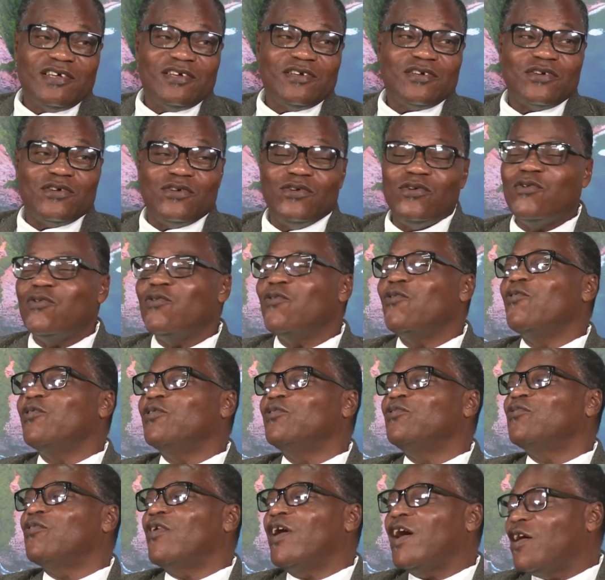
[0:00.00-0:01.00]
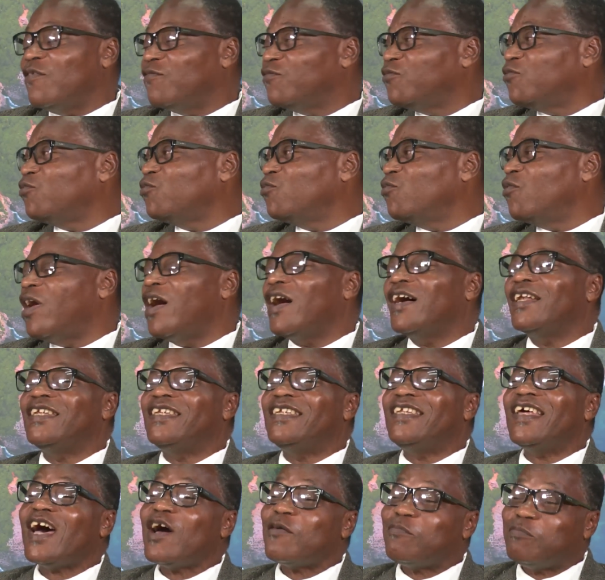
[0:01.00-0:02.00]
you're going to have to
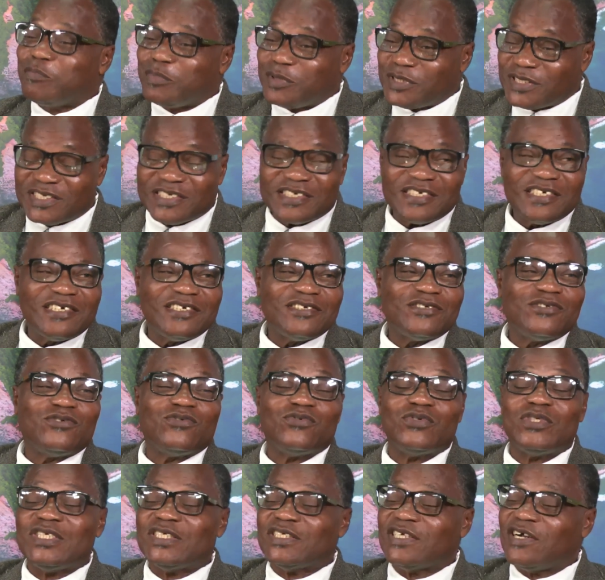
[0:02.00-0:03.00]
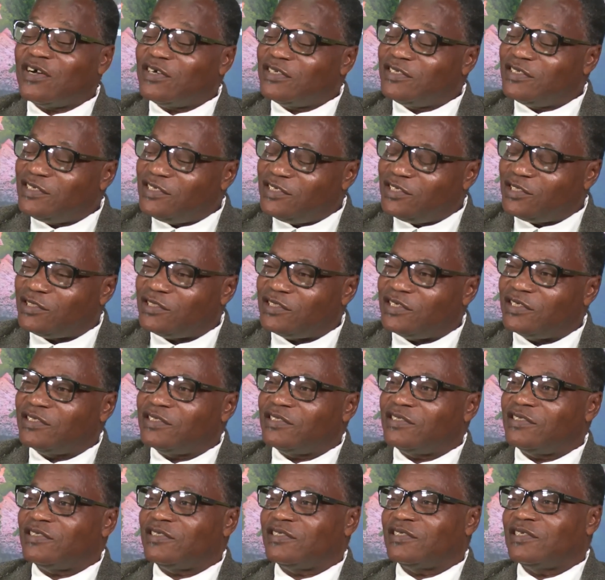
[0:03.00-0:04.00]
adapt to these conditions.
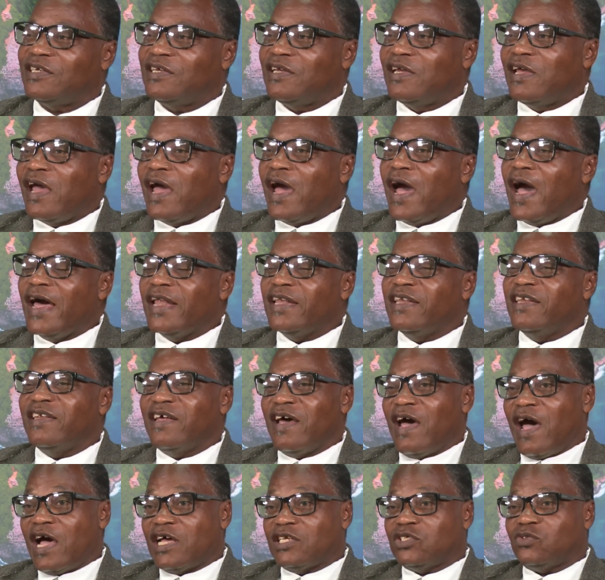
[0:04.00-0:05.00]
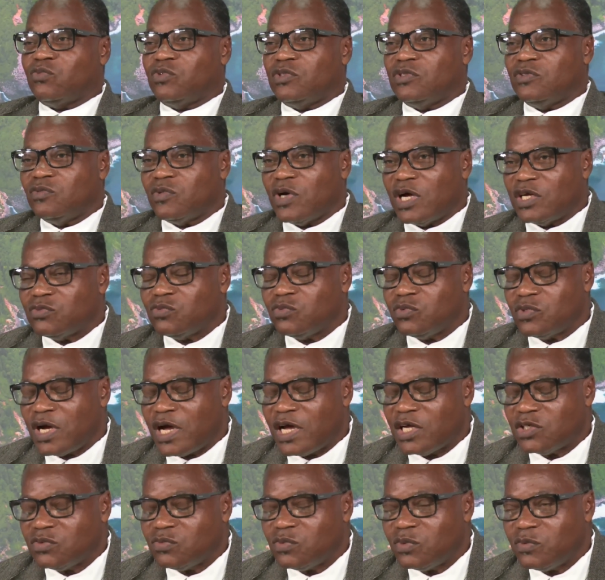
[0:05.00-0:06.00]
And as
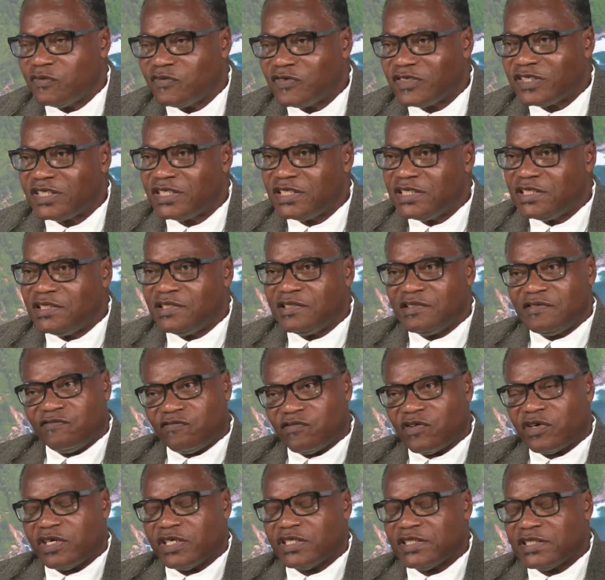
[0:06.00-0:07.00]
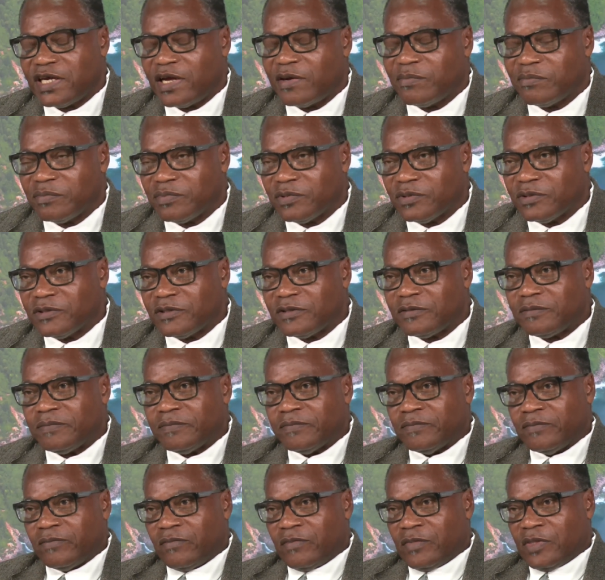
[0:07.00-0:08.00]
we've seen, for example,
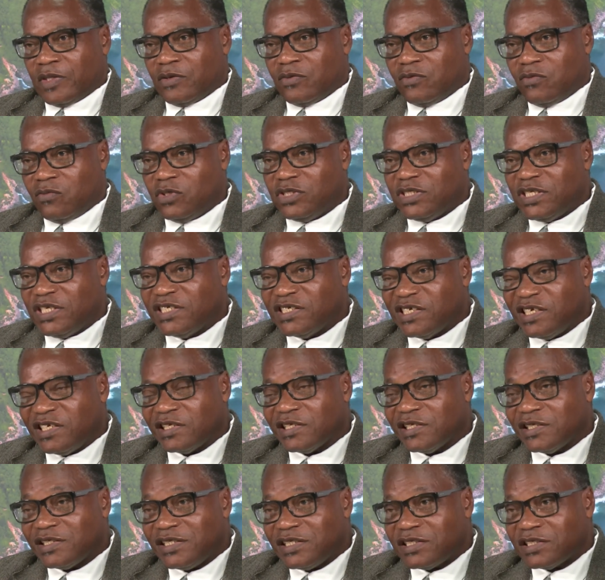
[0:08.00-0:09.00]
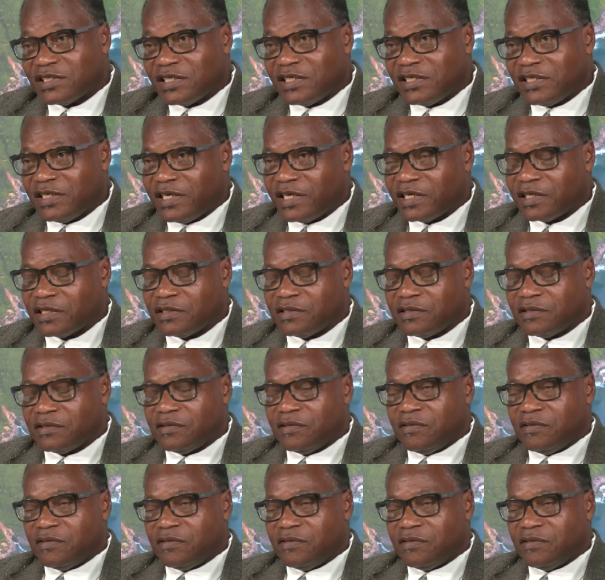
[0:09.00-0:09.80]
there's a little disconnect